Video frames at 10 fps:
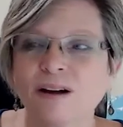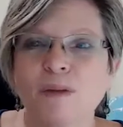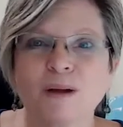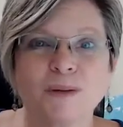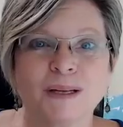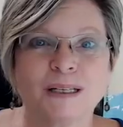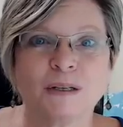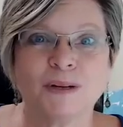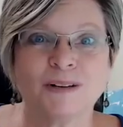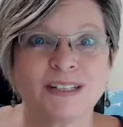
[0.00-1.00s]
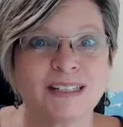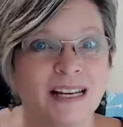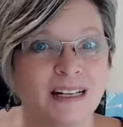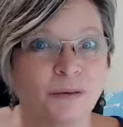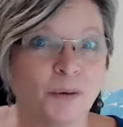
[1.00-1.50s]
It might be a little bit of a
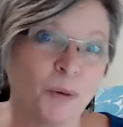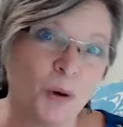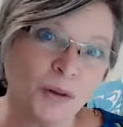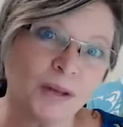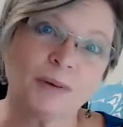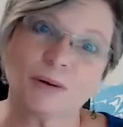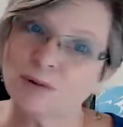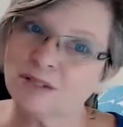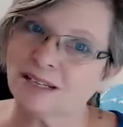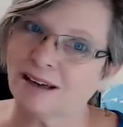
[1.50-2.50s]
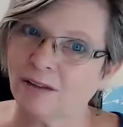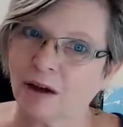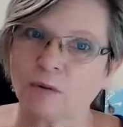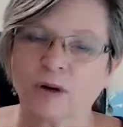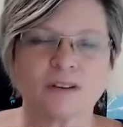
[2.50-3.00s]
standing room only, but we'll see how
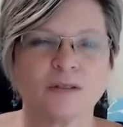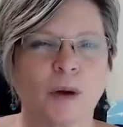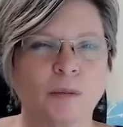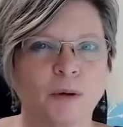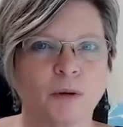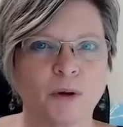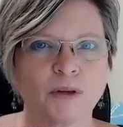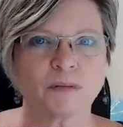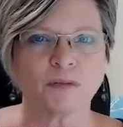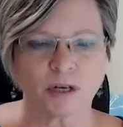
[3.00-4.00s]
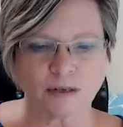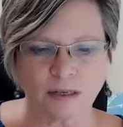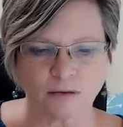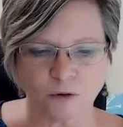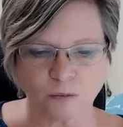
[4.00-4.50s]
that works. We might be able to pull some chairs
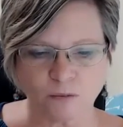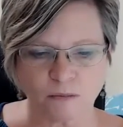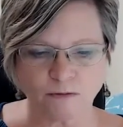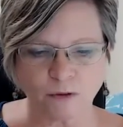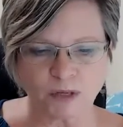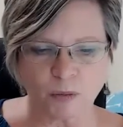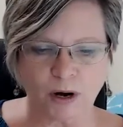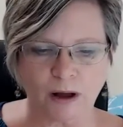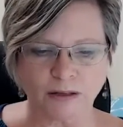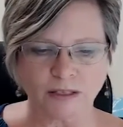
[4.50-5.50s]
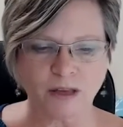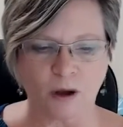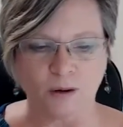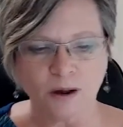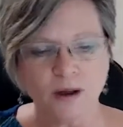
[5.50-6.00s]
in from somewhere else. So